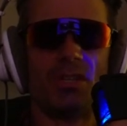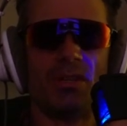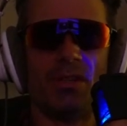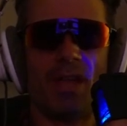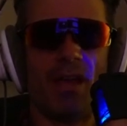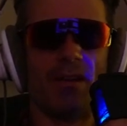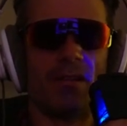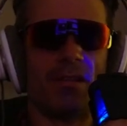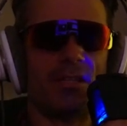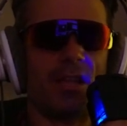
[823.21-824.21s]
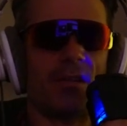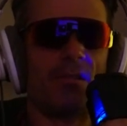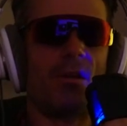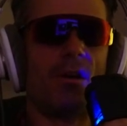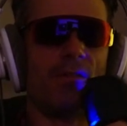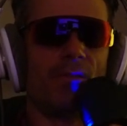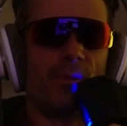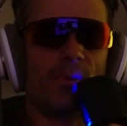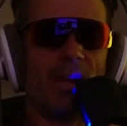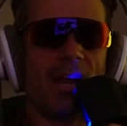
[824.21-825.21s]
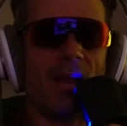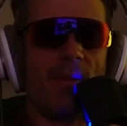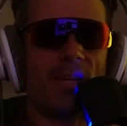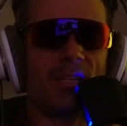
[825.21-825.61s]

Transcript: that the second law of thermodynamics